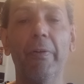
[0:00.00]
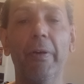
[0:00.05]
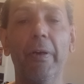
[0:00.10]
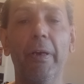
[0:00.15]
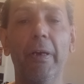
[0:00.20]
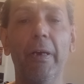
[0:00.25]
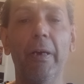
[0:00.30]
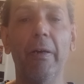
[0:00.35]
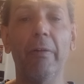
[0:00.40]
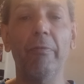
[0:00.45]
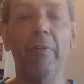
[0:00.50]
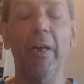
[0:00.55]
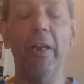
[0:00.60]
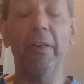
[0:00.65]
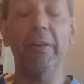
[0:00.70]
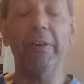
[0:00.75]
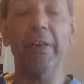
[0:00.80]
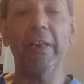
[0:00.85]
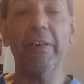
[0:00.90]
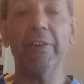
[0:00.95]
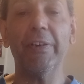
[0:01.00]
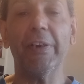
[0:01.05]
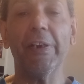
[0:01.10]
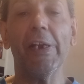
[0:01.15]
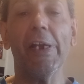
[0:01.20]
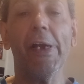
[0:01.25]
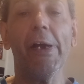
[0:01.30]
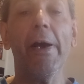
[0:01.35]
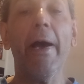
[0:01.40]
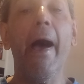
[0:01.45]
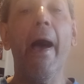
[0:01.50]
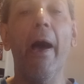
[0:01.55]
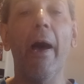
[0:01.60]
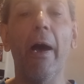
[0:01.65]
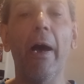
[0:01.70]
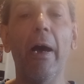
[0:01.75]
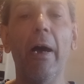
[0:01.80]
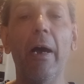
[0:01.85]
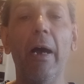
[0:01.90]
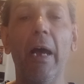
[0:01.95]
violent entity.
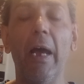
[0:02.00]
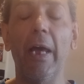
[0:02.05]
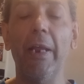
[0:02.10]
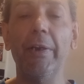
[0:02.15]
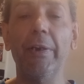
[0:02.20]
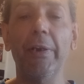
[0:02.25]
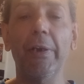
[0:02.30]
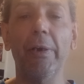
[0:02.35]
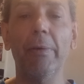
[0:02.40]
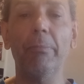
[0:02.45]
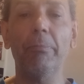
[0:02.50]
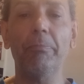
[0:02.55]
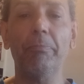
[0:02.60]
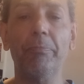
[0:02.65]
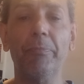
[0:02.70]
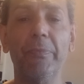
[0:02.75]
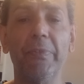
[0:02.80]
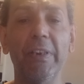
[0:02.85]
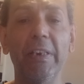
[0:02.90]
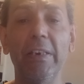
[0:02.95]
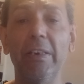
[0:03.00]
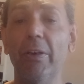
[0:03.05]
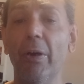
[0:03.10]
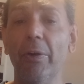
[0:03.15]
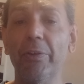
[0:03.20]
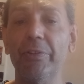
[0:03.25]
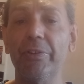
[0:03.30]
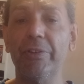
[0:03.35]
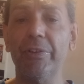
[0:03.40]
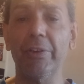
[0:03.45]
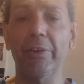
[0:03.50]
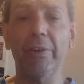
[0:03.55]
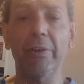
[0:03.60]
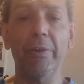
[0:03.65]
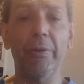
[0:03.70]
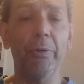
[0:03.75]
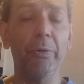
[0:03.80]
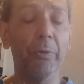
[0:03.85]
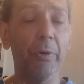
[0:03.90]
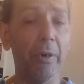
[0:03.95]
And the gods
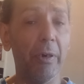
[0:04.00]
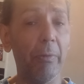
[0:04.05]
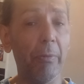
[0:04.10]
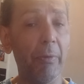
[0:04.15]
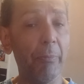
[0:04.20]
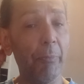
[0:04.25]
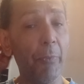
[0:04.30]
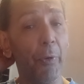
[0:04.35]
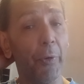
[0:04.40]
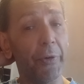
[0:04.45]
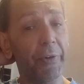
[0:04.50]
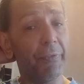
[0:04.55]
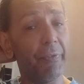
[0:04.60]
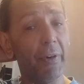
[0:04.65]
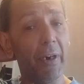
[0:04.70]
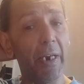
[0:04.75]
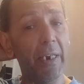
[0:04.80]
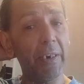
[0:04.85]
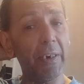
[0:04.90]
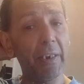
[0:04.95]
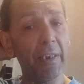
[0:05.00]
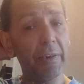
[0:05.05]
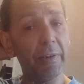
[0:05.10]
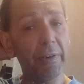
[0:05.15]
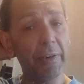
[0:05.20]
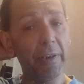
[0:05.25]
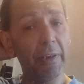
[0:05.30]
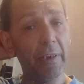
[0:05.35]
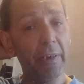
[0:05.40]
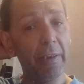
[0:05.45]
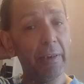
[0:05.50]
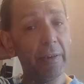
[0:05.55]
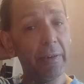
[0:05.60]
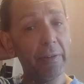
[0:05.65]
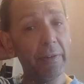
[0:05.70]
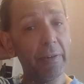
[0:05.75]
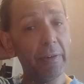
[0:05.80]
who are mortified at the